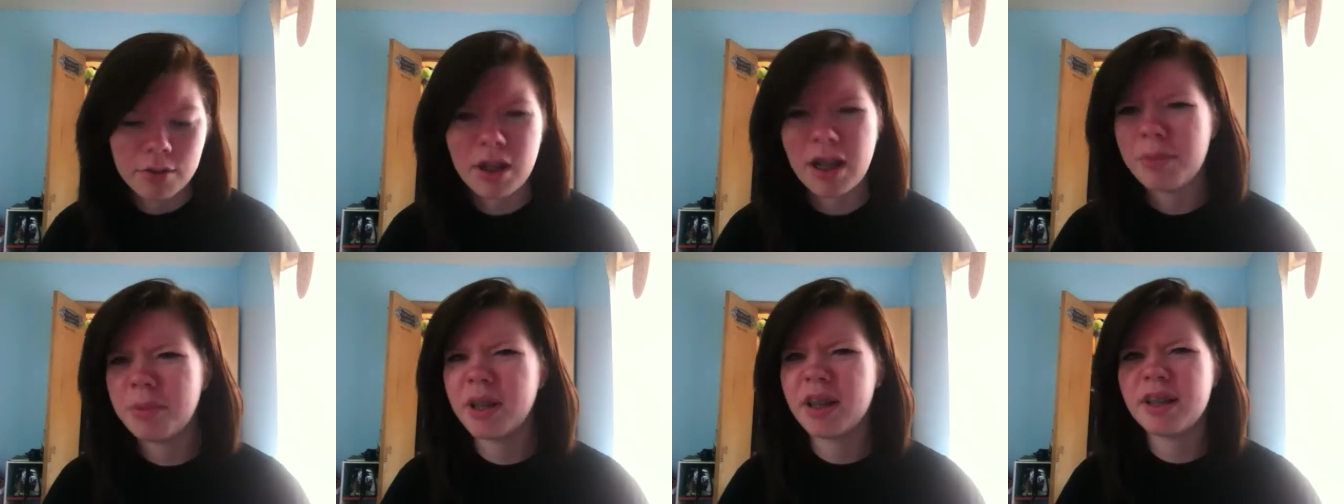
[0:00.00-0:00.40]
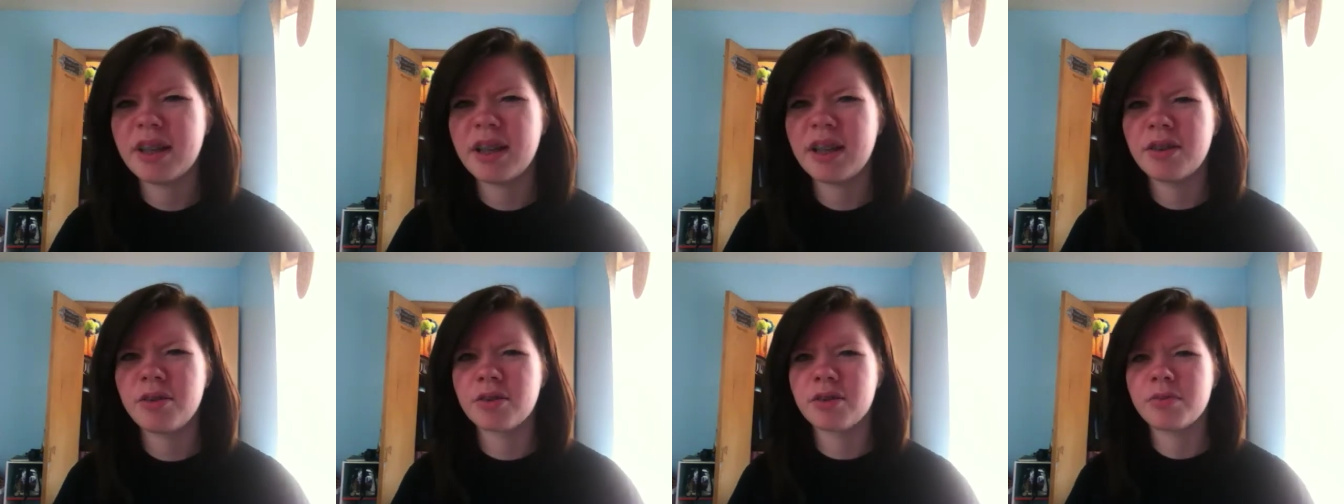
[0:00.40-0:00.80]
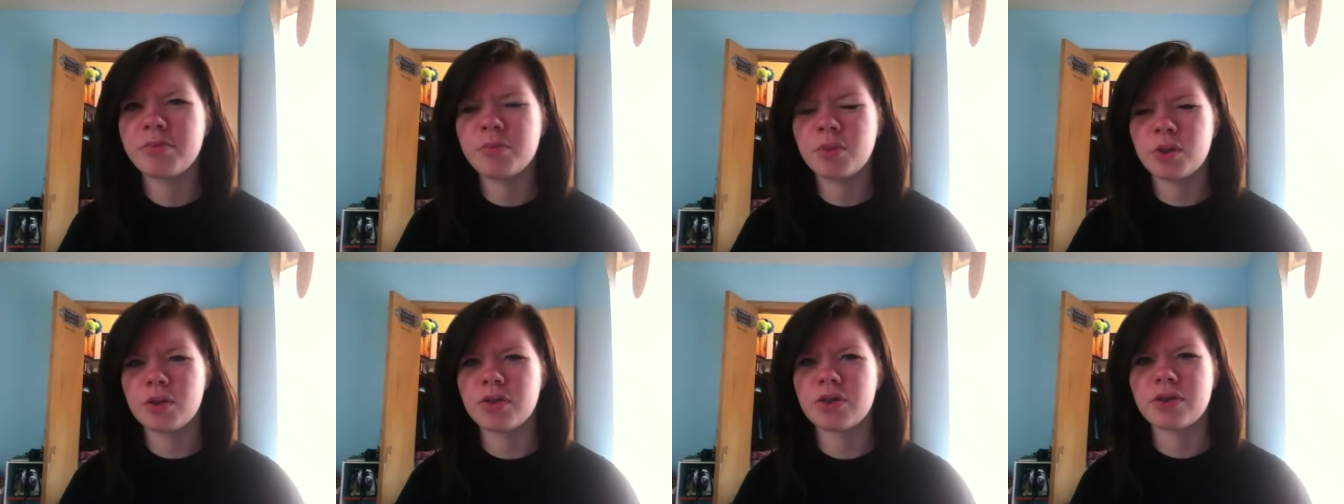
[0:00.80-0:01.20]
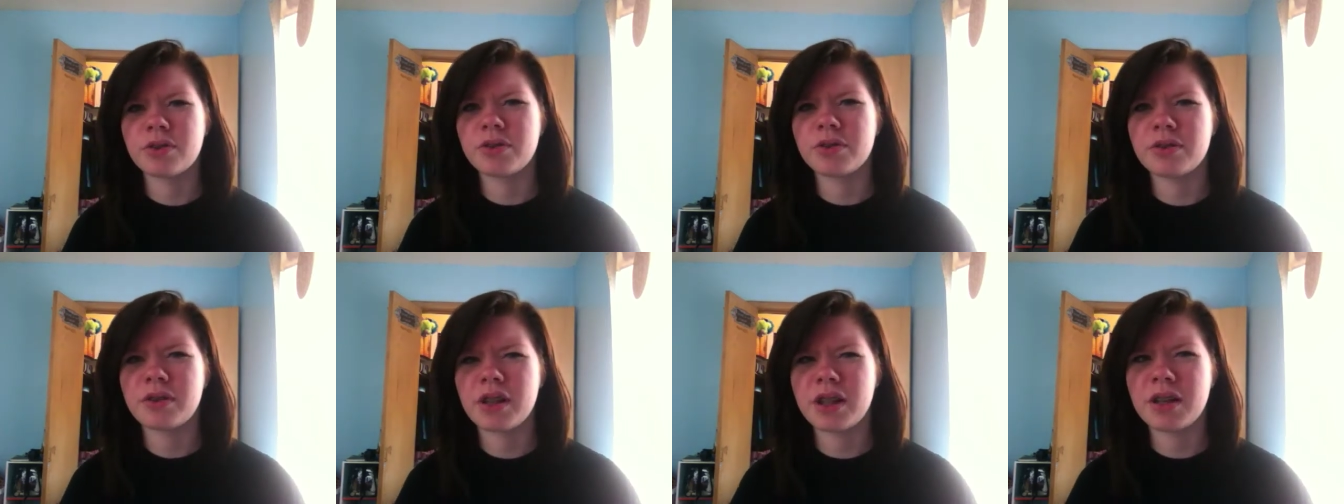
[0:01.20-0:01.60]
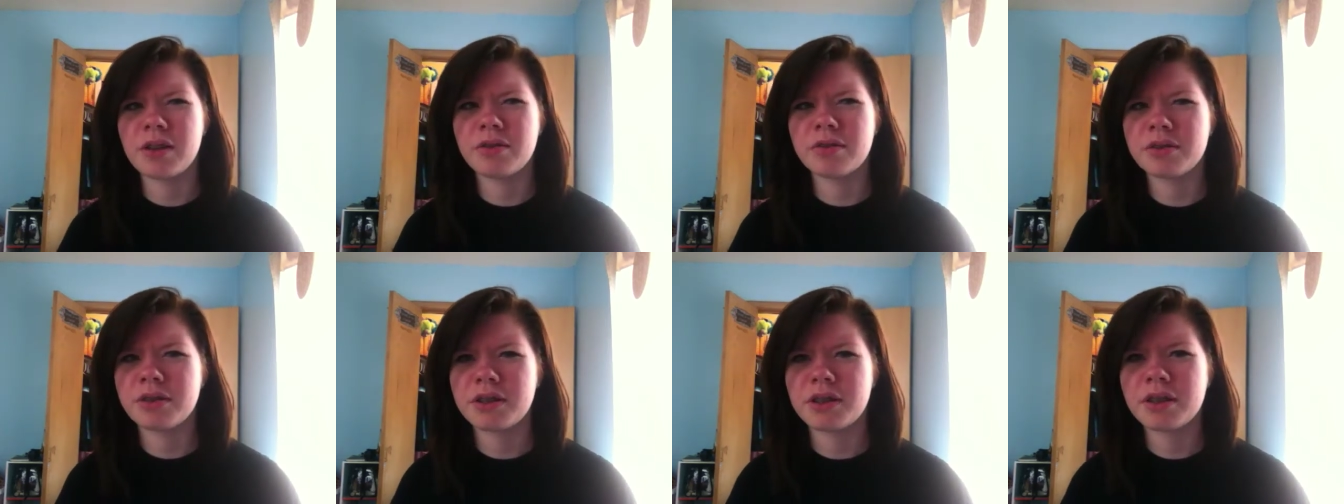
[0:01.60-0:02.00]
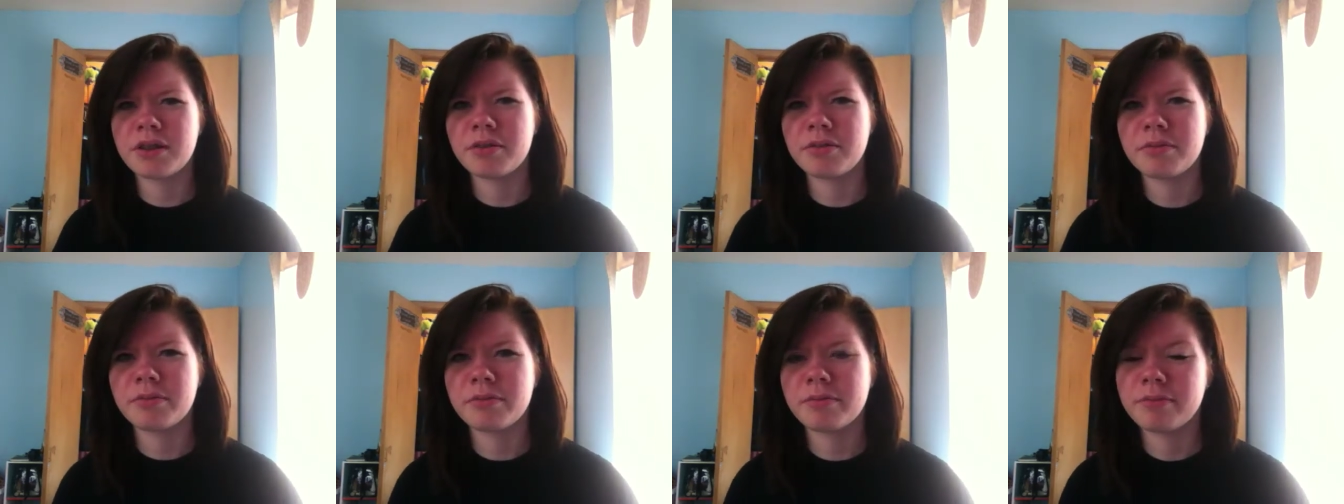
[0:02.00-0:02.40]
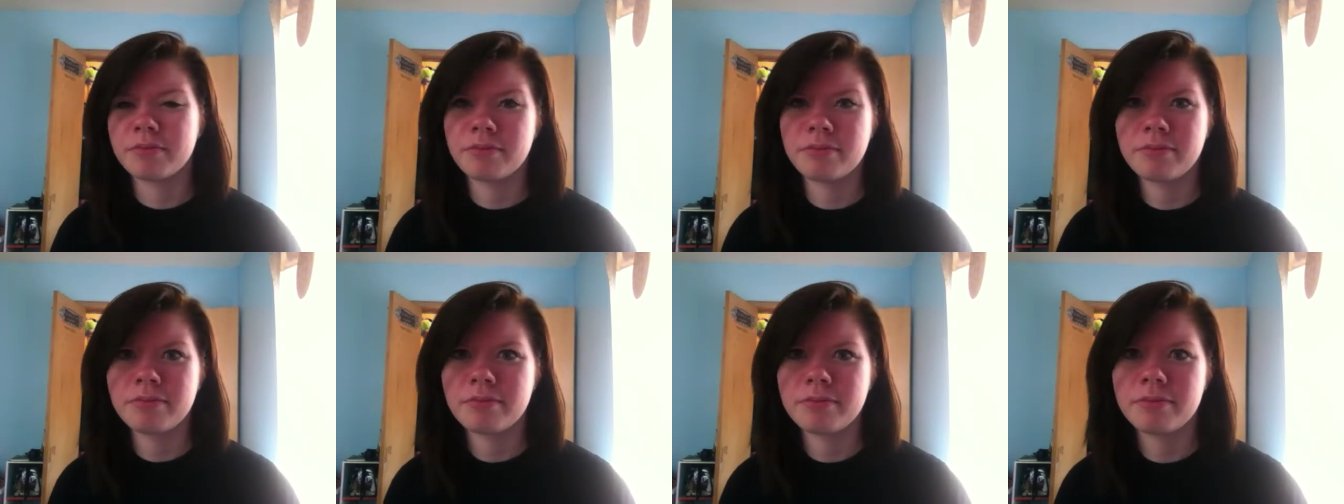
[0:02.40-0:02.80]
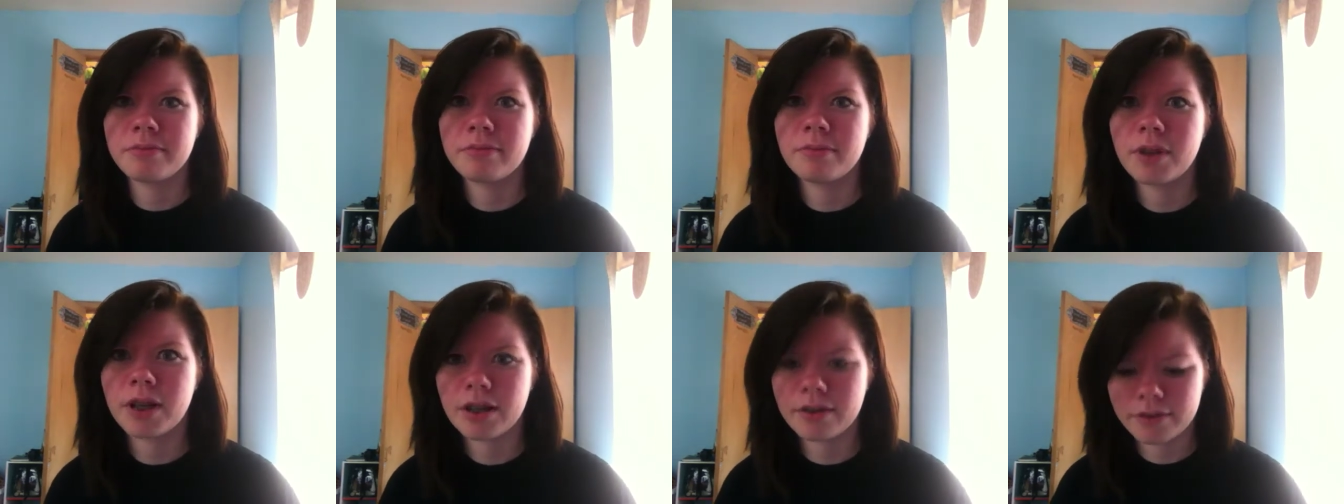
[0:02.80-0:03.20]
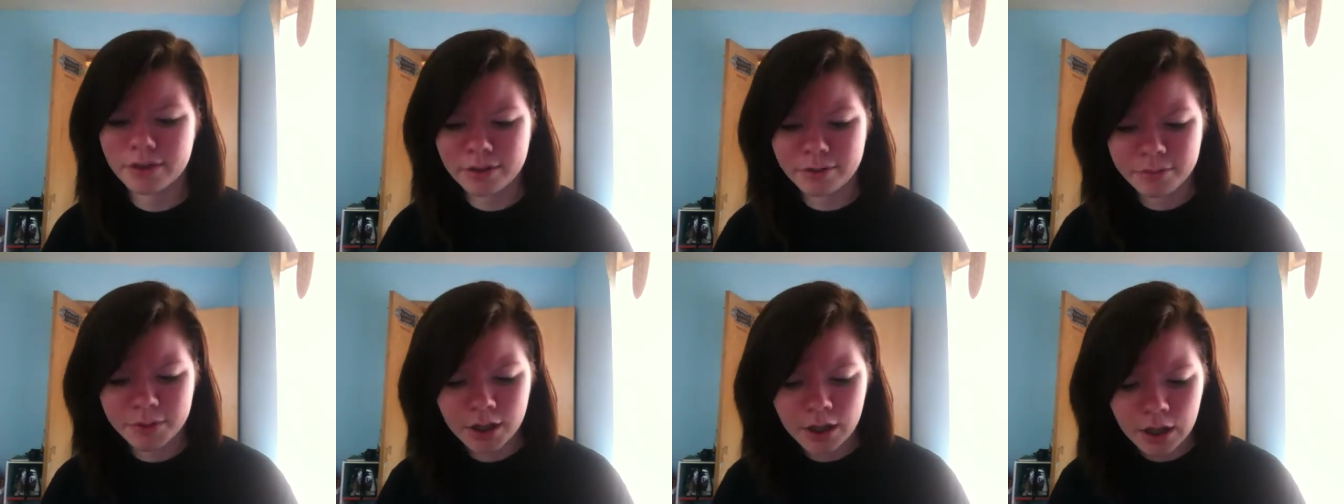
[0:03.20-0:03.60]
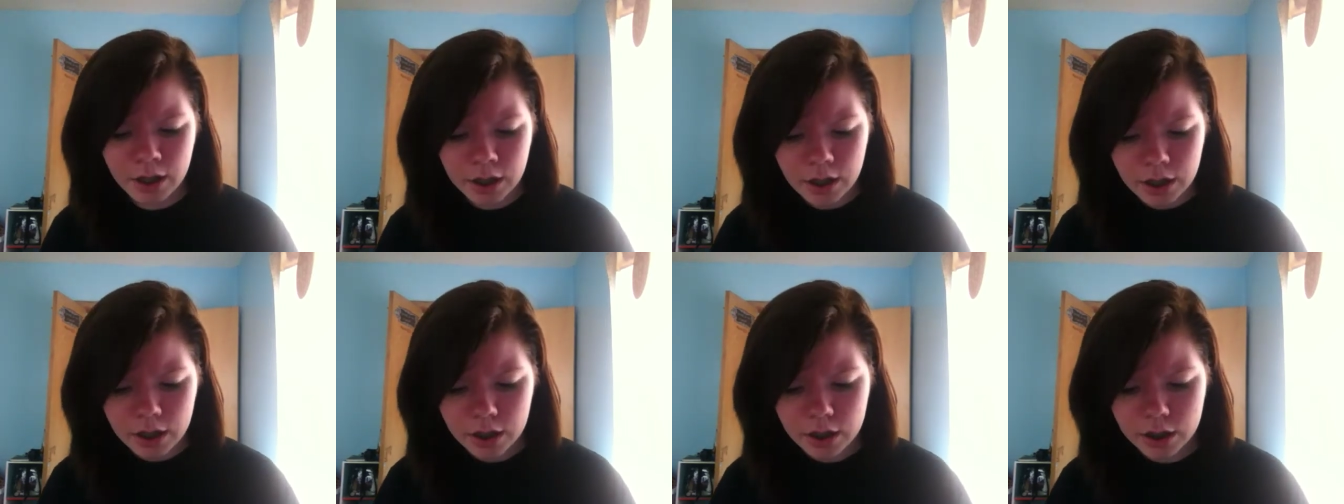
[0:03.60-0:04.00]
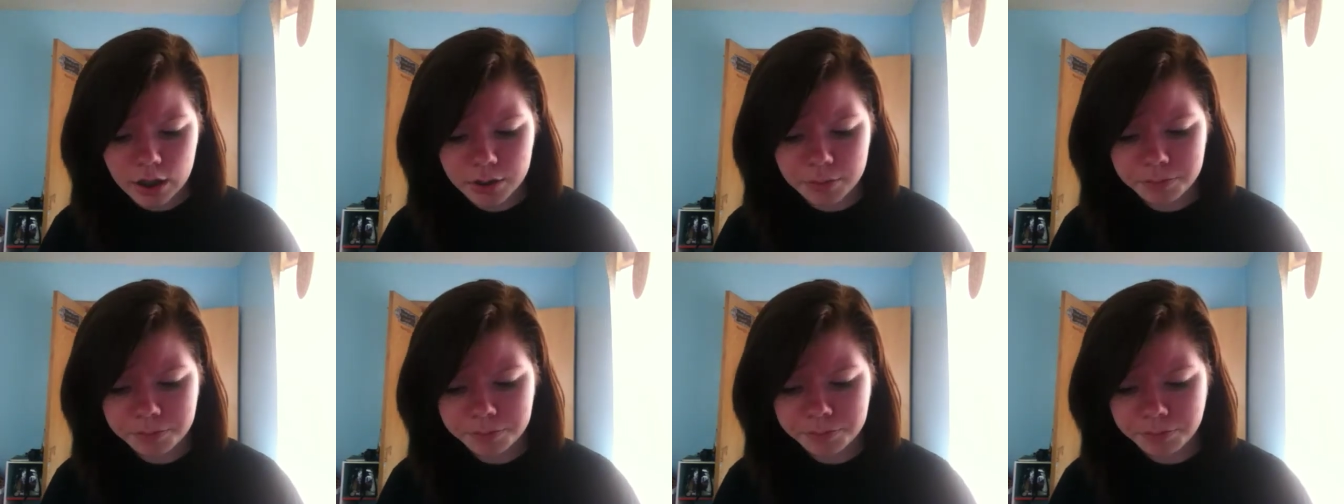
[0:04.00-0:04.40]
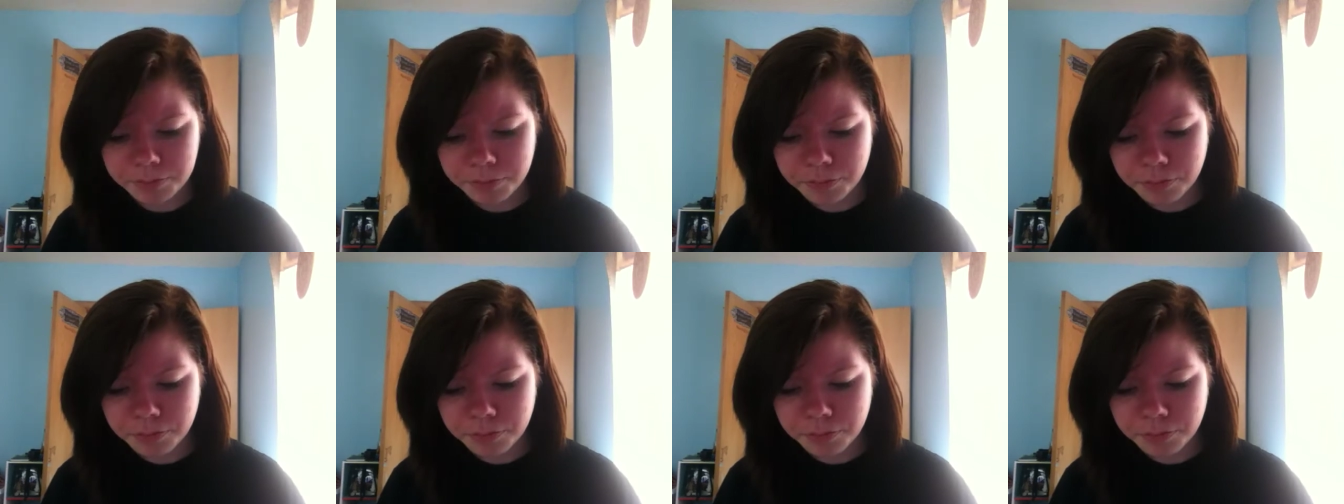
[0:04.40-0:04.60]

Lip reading: I'm not like most girls, though, so whatever. Paying